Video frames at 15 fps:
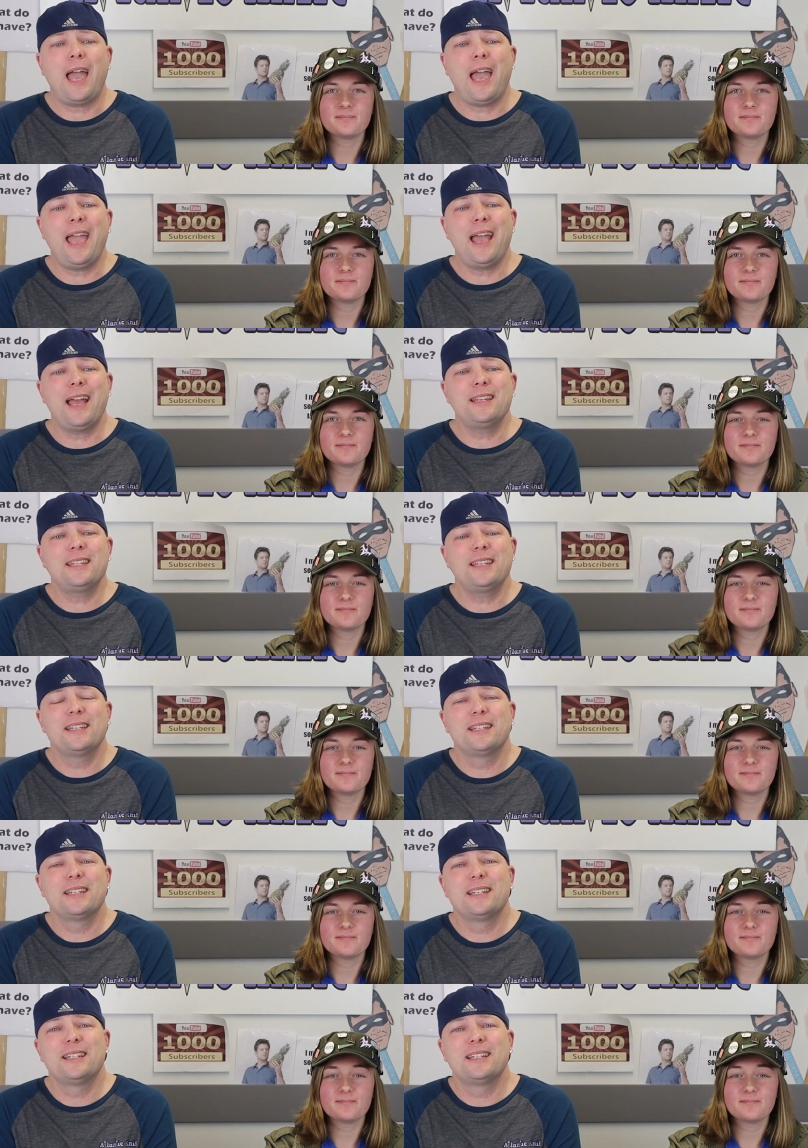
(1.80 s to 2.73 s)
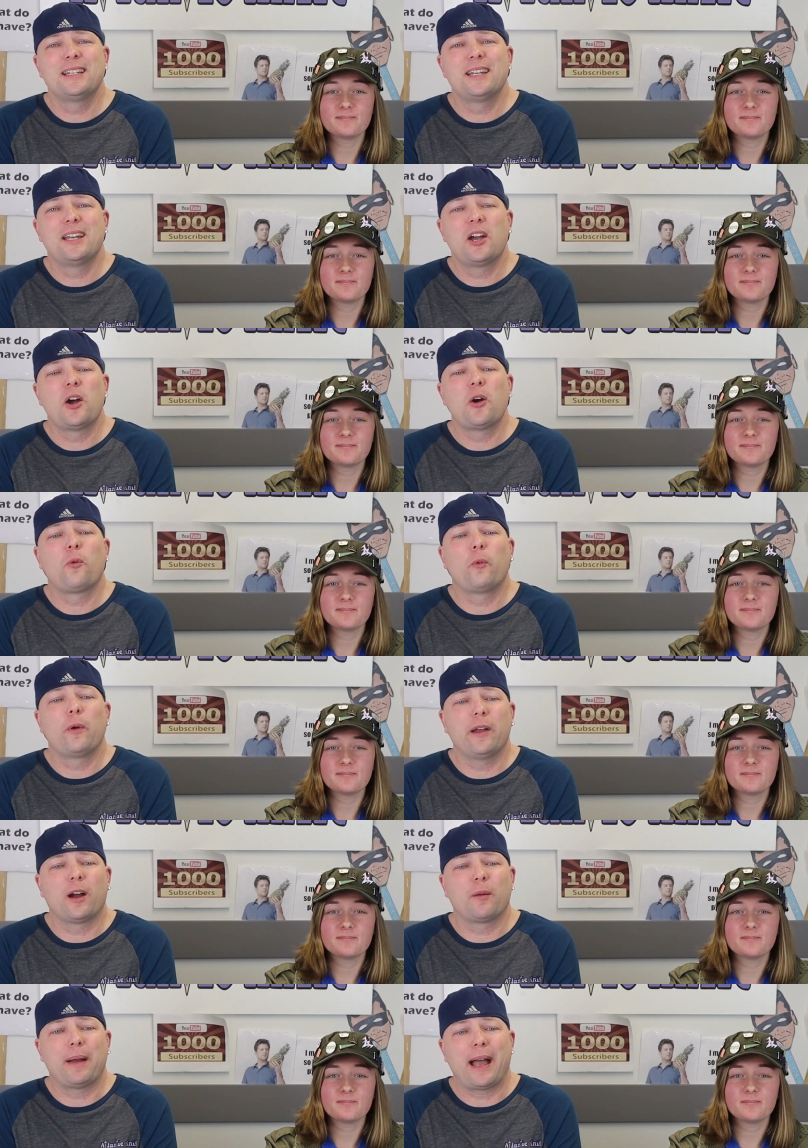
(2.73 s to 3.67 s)
Speaker 1: And
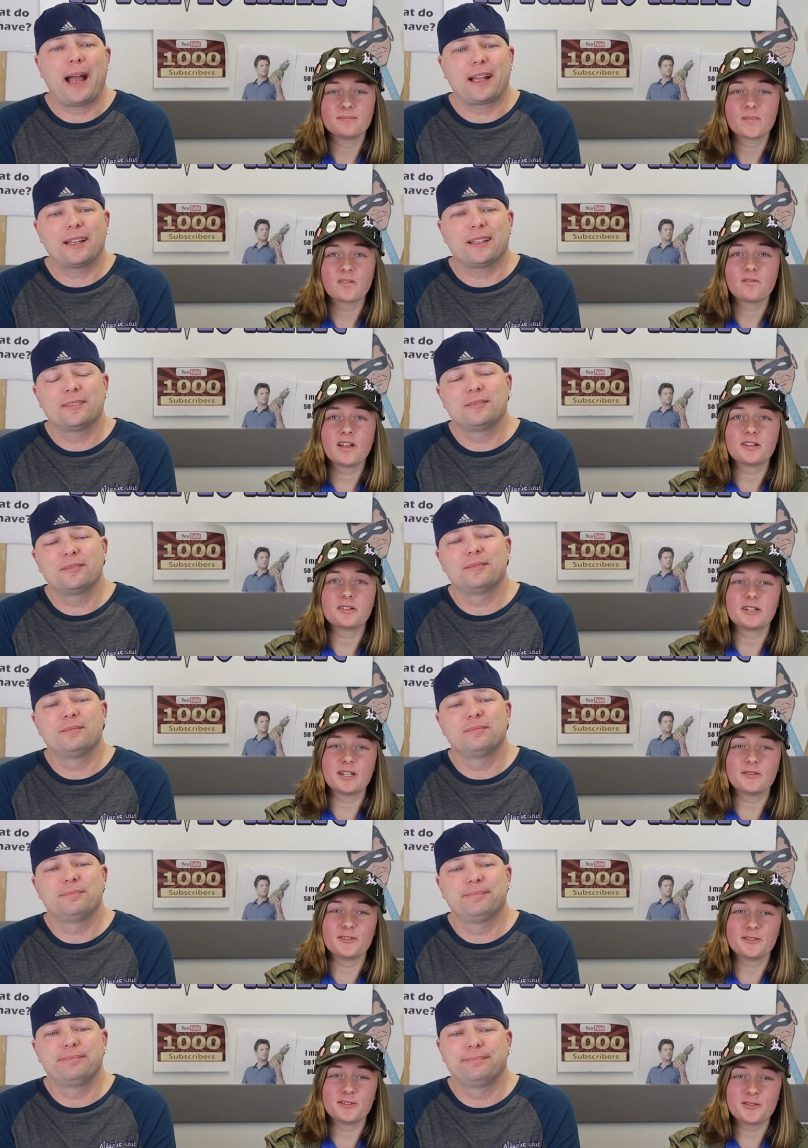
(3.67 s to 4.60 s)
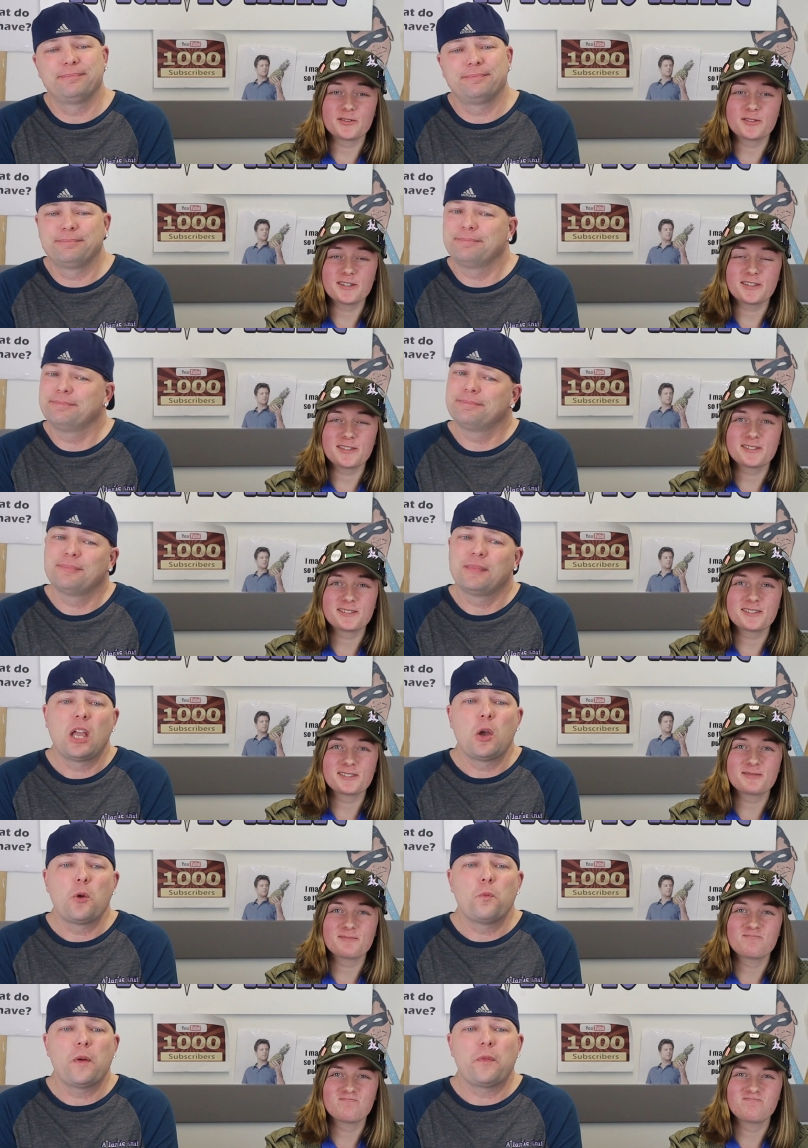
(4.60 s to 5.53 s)
we are back,
Speaker 2: fellow knife
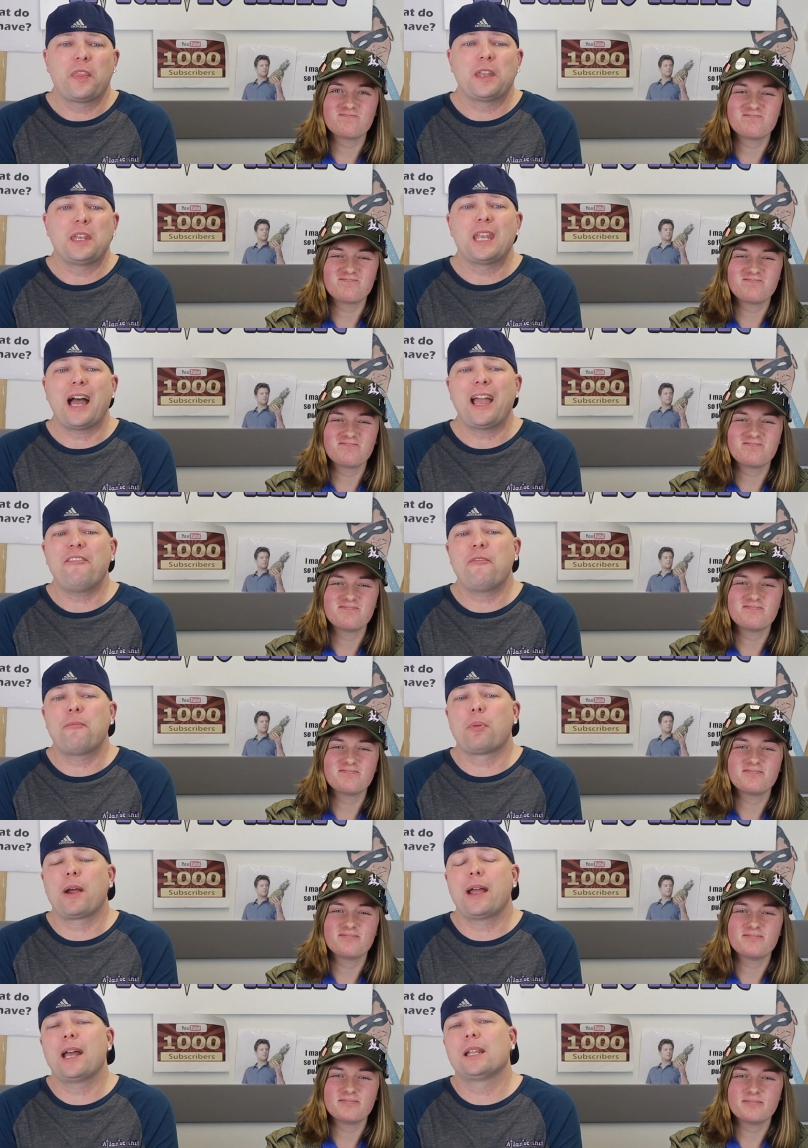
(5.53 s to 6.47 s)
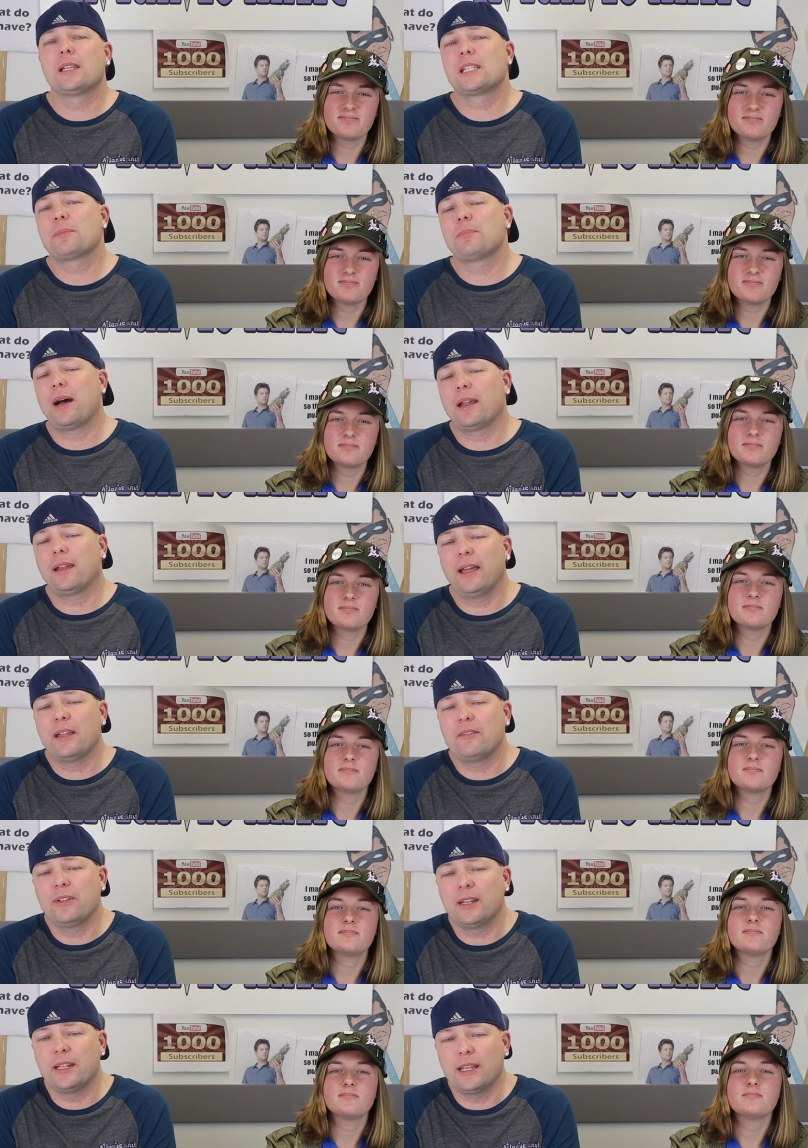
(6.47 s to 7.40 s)
enthusiasts,
Speaker 1: with the Knife Brand
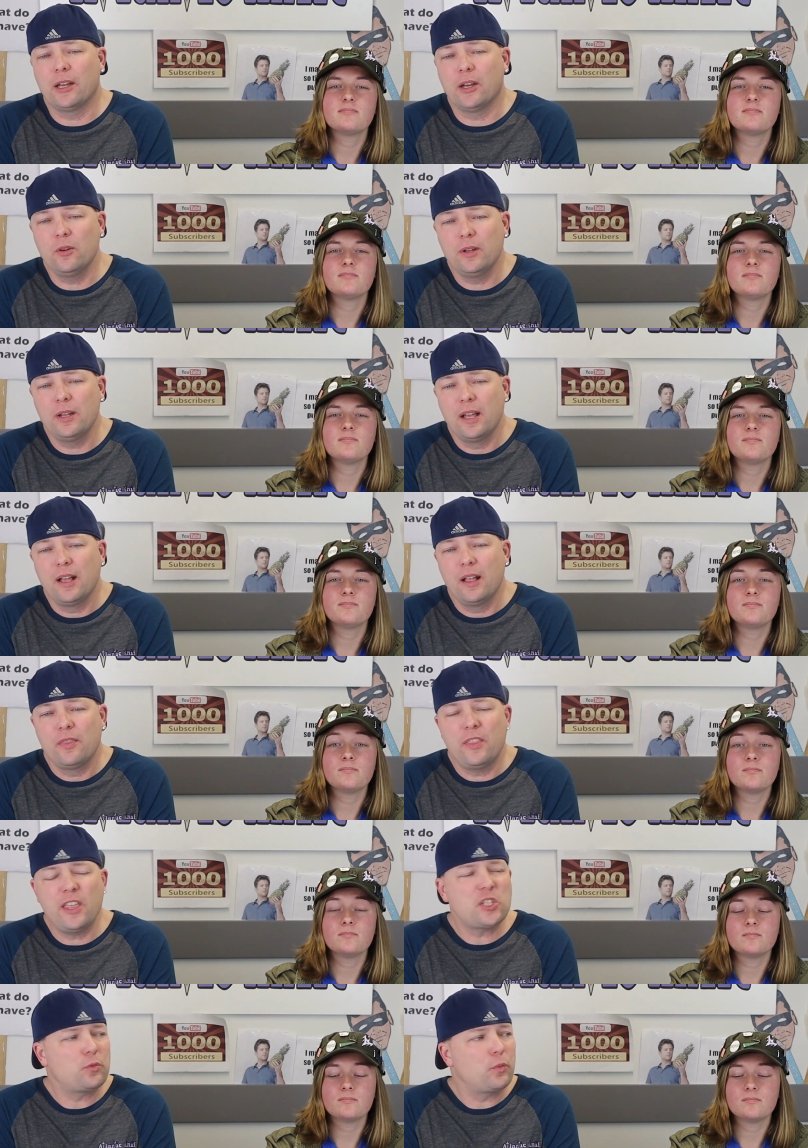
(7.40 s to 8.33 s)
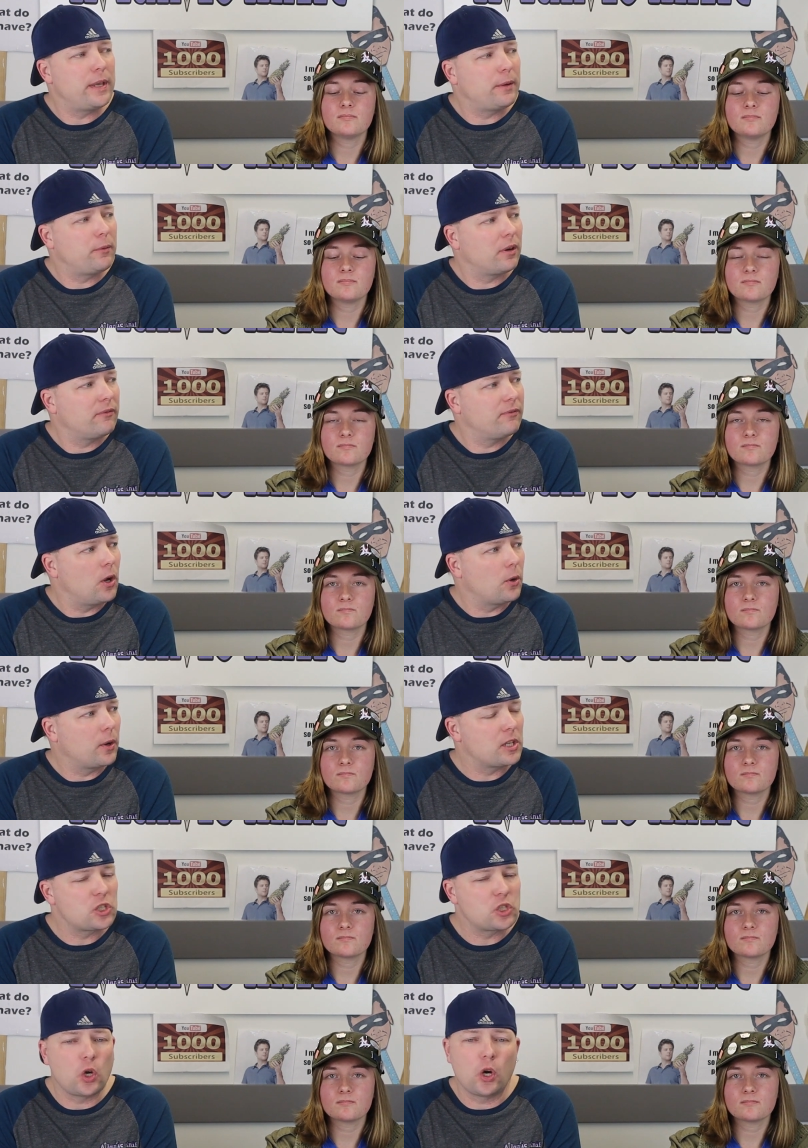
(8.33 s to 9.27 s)
Spotlight video. This week we're
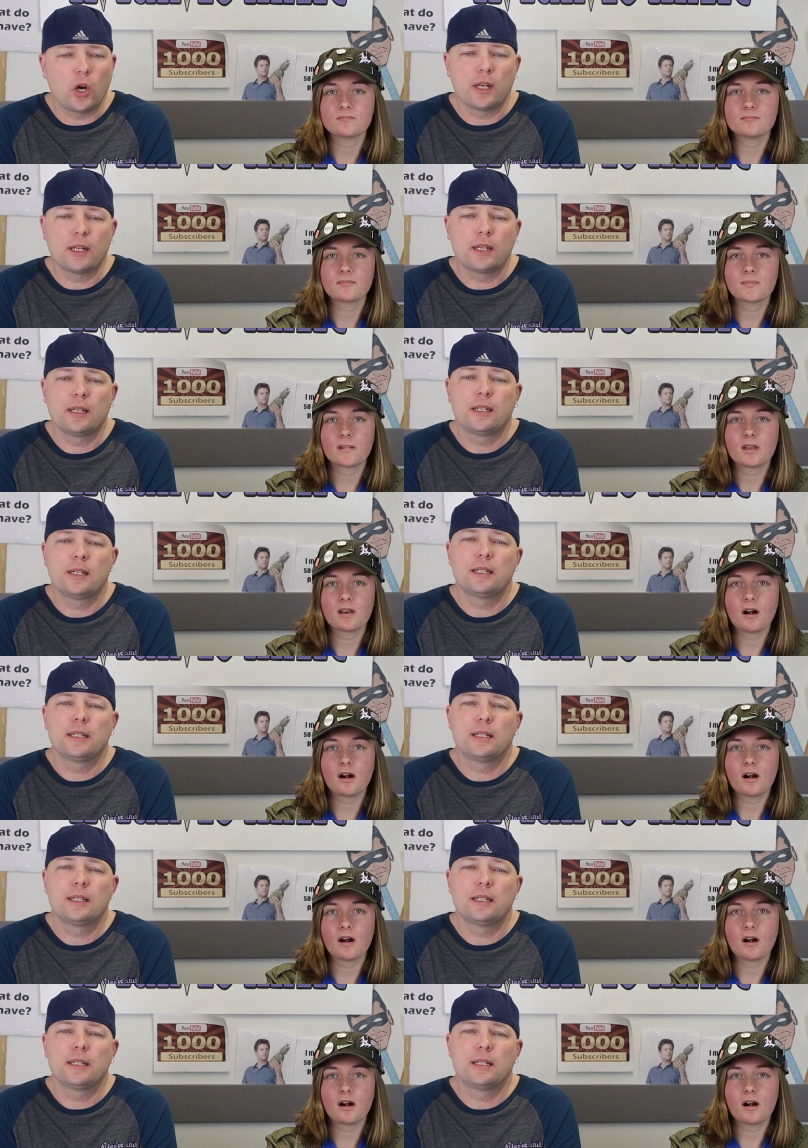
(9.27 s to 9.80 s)
focused on...